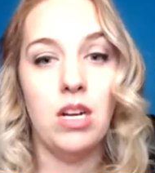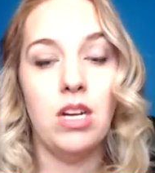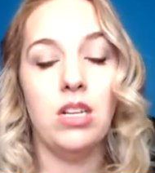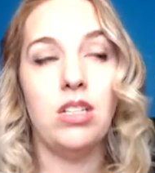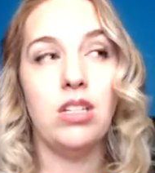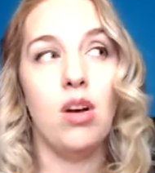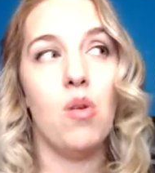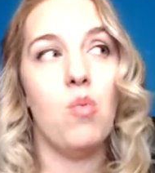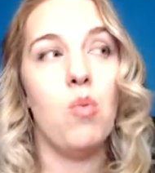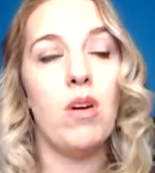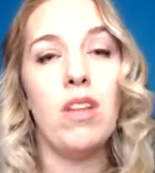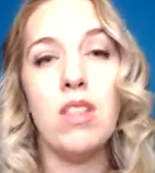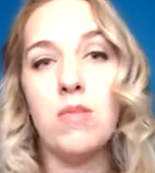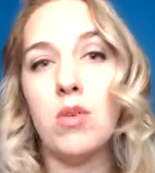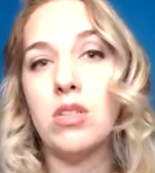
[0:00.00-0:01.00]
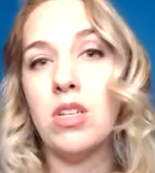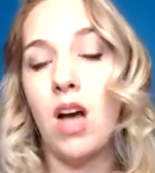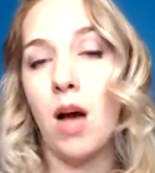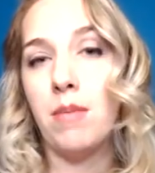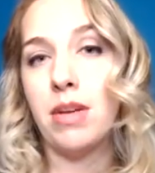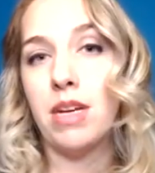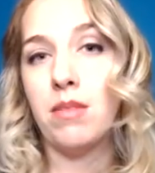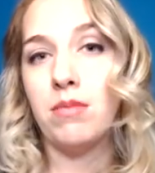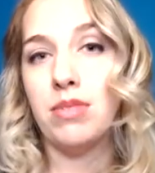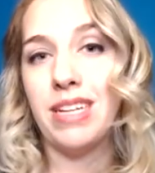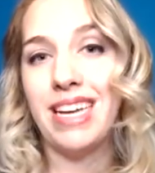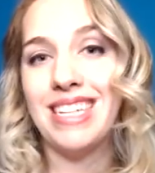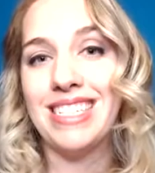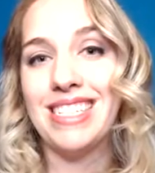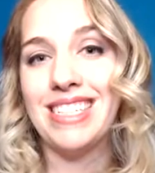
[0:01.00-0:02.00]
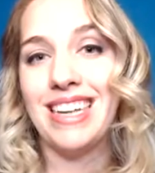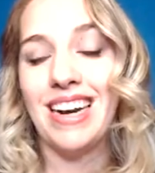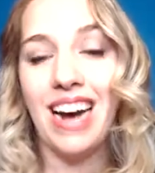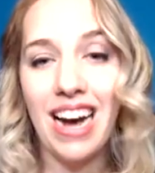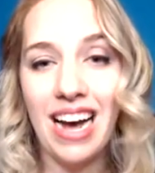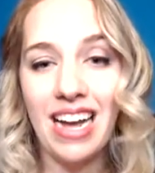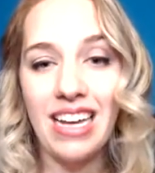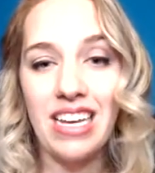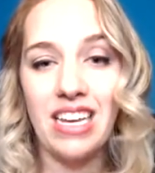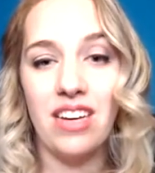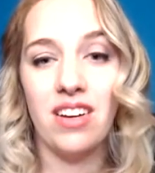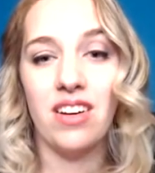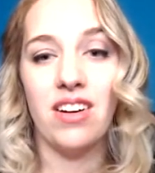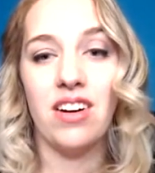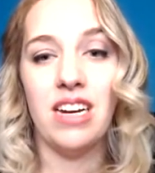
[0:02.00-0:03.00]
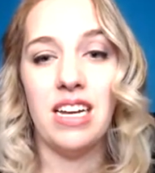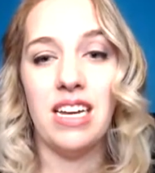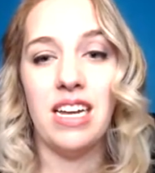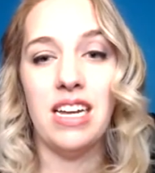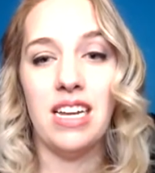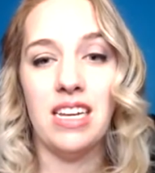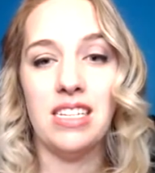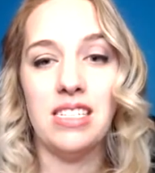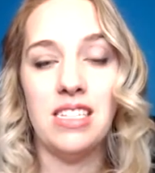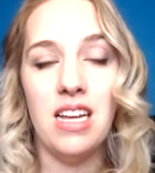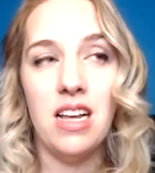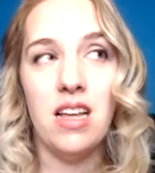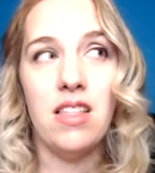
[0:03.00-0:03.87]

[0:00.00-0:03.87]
So one of the most common complaints that I hear is